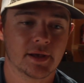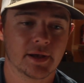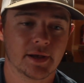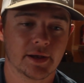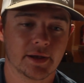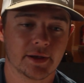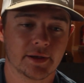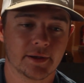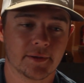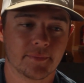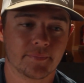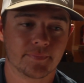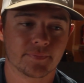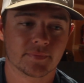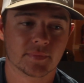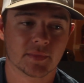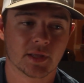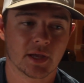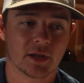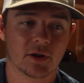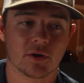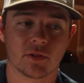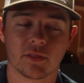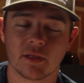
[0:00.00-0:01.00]

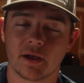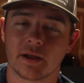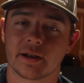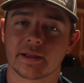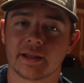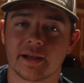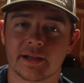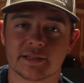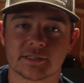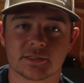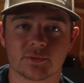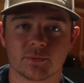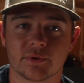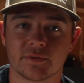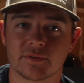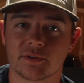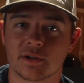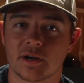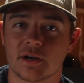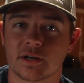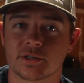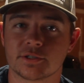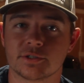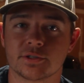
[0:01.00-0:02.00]
I know a lot of guys that we've
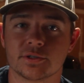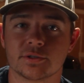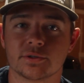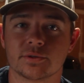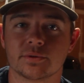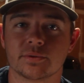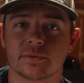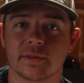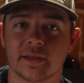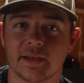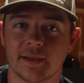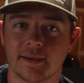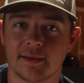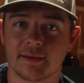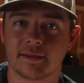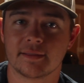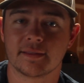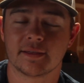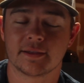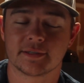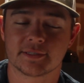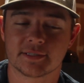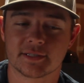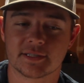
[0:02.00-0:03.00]
talked to,
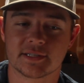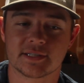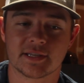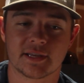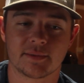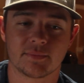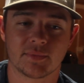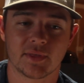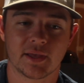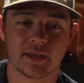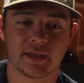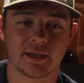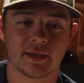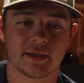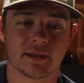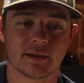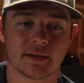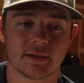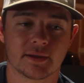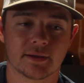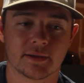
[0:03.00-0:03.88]
they said the same thing.